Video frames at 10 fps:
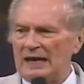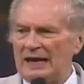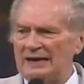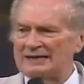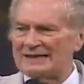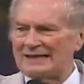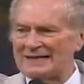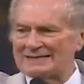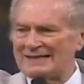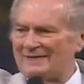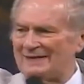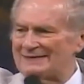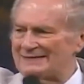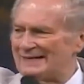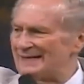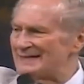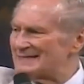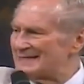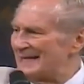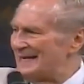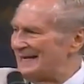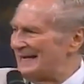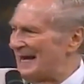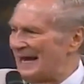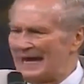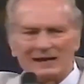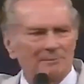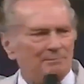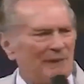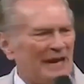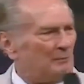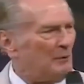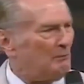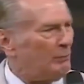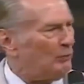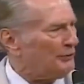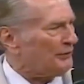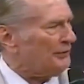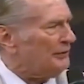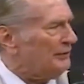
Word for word: And he said, I see the Tennessee Alabama border.